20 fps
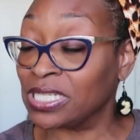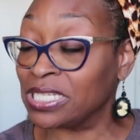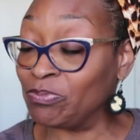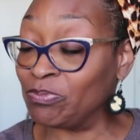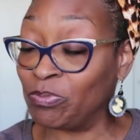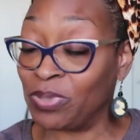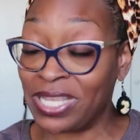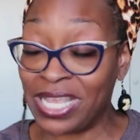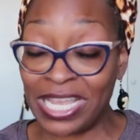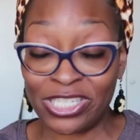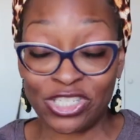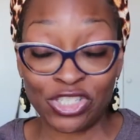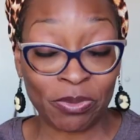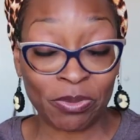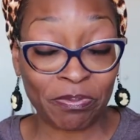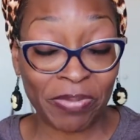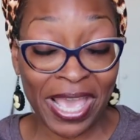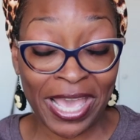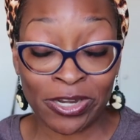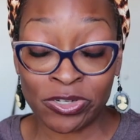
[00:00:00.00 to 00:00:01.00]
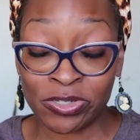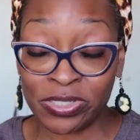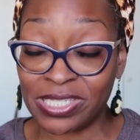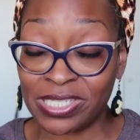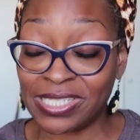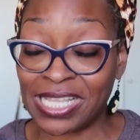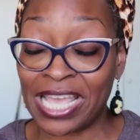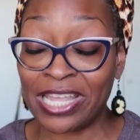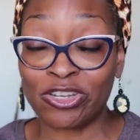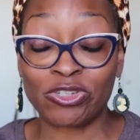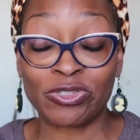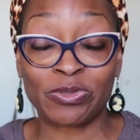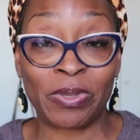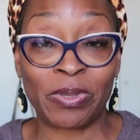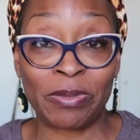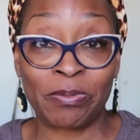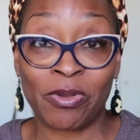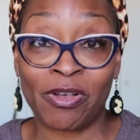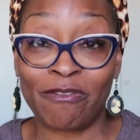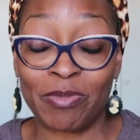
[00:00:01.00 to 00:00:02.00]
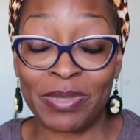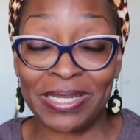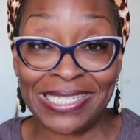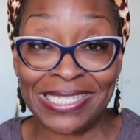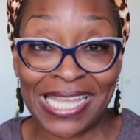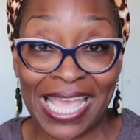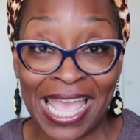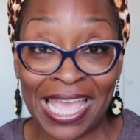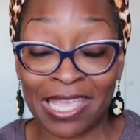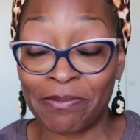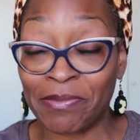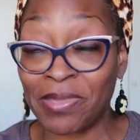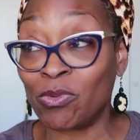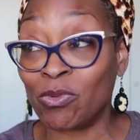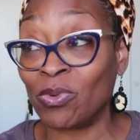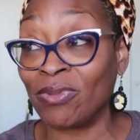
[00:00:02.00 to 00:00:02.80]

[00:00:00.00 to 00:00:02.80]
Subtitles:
Is BHM pattern designers, people have been tagging me.